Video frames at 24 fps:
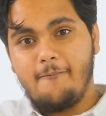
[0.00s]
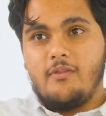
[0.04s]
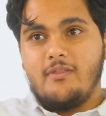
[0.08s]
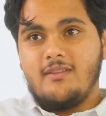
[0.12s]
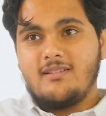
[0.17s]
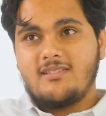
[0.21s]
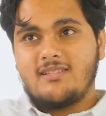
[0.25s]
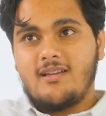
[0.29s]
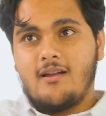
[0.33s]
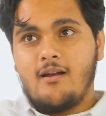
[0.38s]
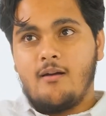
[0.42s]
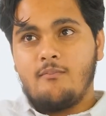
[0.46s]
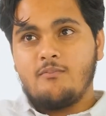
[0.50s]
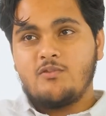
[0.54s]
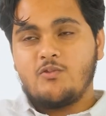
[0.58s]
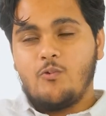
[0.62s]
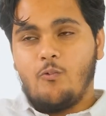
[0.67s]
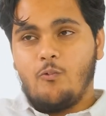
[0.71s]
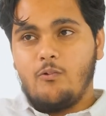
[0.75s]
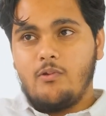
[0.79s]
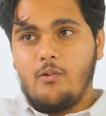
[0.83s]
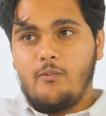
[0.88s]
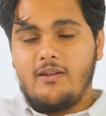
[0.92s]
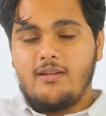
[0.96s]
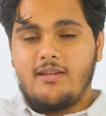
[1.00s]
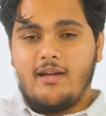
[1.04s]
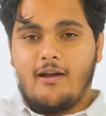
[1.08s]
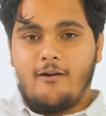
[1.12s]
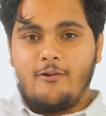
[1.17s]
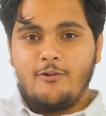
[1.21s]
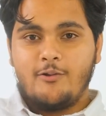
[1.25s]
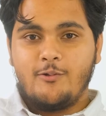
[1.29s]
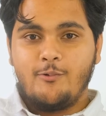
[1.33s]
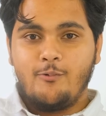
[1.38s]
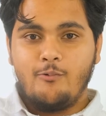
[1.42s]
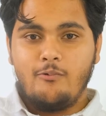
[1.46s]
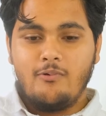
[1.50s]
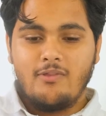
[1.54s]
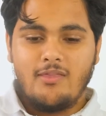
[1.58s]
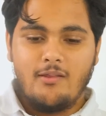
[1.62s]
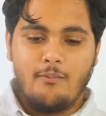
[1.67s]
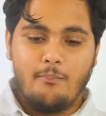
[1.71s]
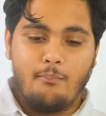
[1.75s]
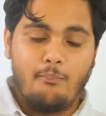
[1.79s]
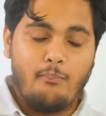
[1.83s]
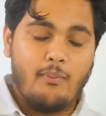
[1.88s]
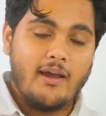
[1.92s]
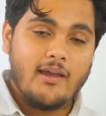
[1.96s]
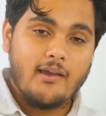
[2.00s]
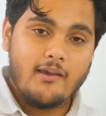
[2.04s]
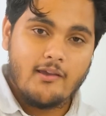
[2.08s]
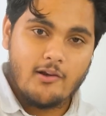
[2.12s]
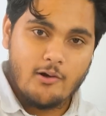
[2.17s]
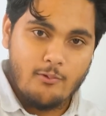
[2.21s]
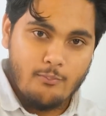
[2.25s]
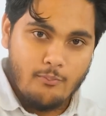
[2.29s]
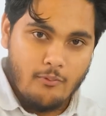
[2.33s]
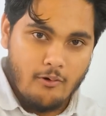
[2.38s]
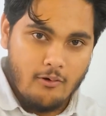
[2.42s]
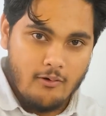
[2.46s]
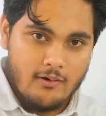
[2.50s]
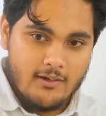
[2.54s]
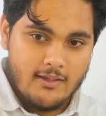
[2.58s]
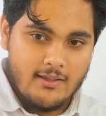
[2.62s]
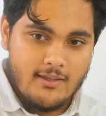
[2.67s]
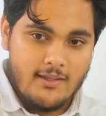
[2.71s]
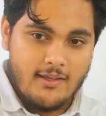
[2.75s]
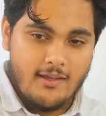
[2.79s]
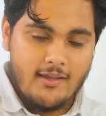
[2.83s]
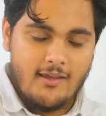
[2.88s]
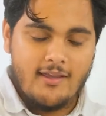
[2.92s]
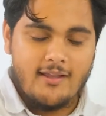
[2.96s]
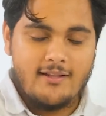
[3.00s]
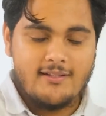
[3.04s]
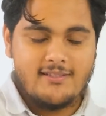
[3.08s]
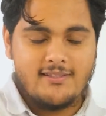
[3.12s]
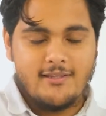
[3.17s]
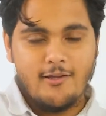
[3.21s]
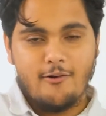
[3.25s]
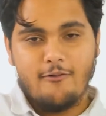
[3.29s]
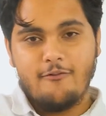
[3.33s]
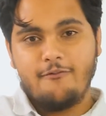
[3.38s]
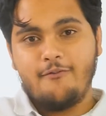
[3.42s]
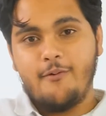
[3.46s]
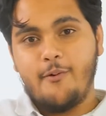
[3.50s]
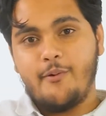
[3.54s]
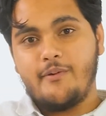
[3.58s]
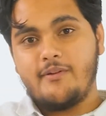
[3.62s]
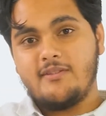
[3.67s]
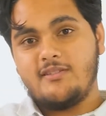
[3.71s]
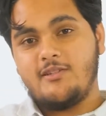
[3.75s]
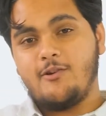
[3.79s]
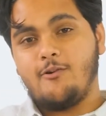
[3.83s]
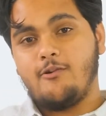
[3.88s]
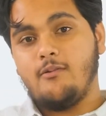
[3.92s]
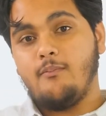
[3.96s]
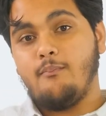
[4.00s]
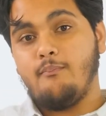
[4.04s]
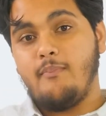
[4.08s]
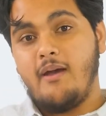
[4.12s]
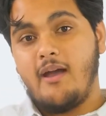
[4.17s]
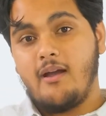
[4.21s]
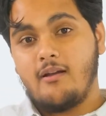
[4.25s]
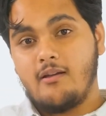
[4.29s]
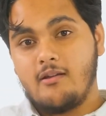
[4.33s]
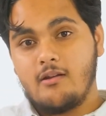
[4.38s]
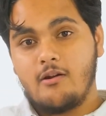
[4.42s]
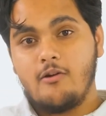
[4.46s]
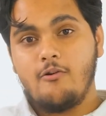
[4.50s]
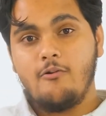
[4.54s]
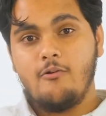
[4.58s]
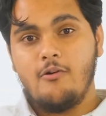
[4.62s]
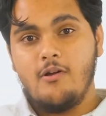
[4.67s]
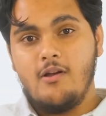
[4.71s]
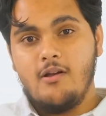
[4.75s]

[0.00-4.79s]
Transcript: This comes all the way down to the micro marketing. Instead of focusing on the macro,